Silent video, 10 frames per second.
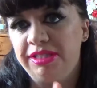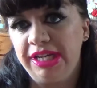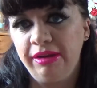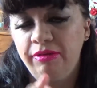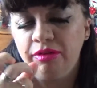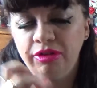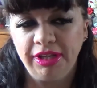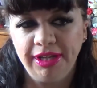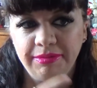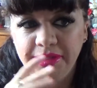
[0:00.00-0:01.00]
down on your
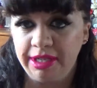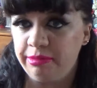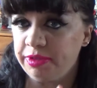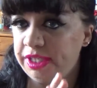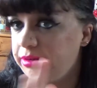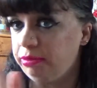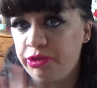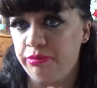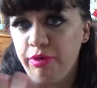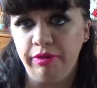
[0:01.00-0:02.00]
lips, that was it. It
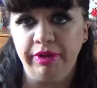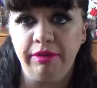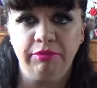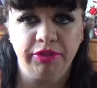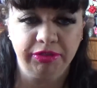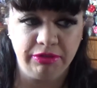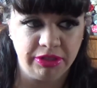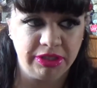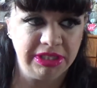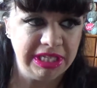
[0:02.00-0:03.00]
wasn't moving, it was
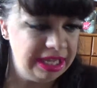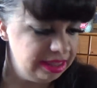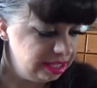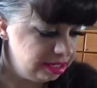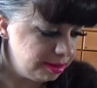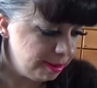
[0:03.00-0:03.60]
just staying there.